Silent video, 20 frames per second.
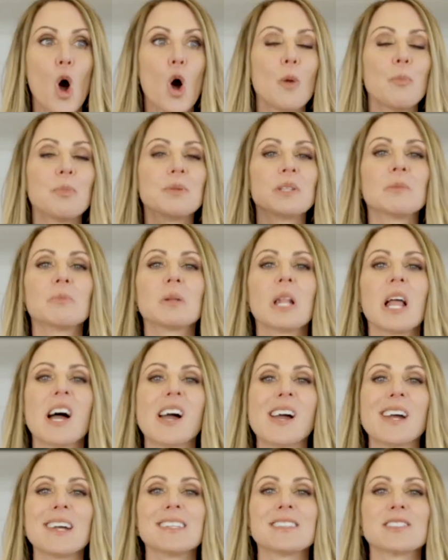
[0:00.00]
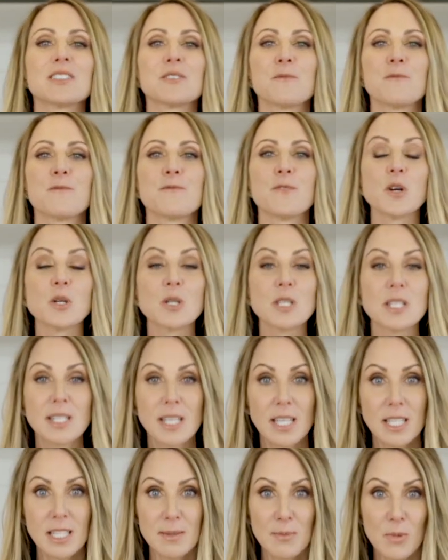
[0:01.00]
Open the blinds first
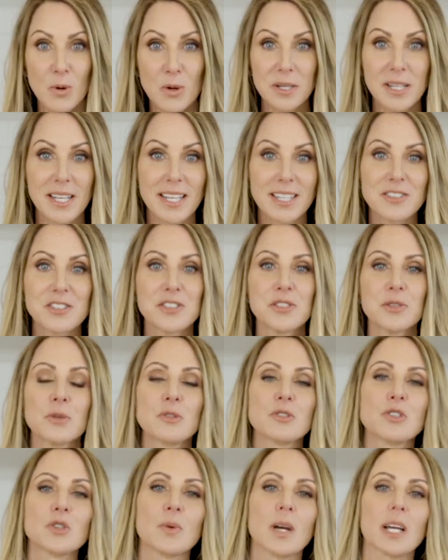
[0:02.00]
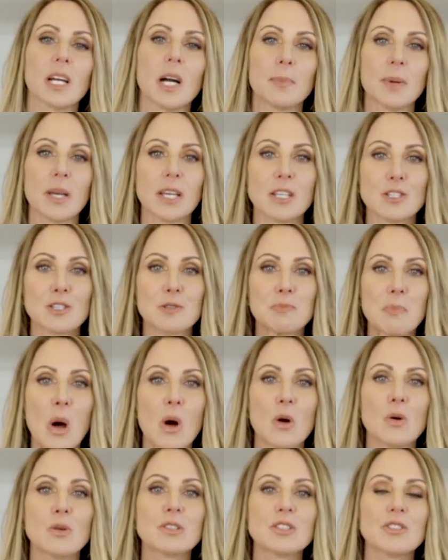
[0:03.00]
thing in the morning as soon as you wake up.
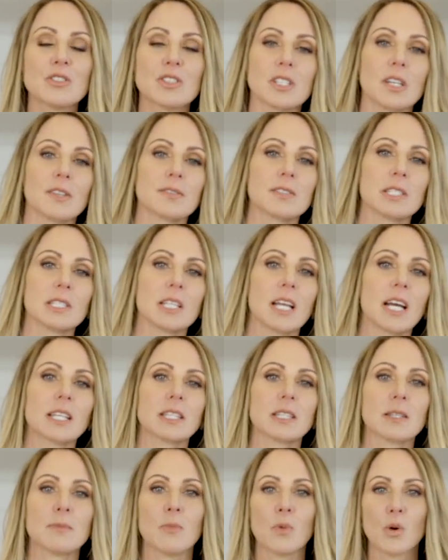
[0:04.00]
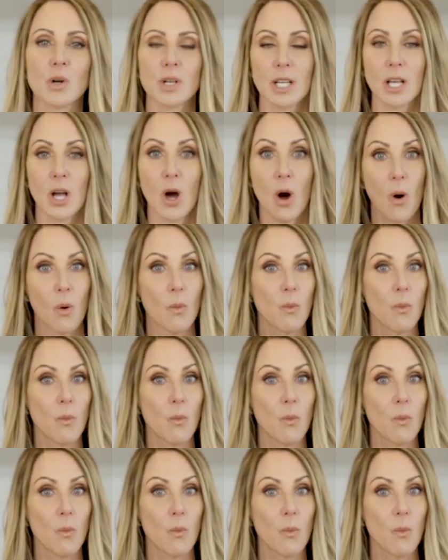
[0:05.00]
Expose yourself to light in the morning.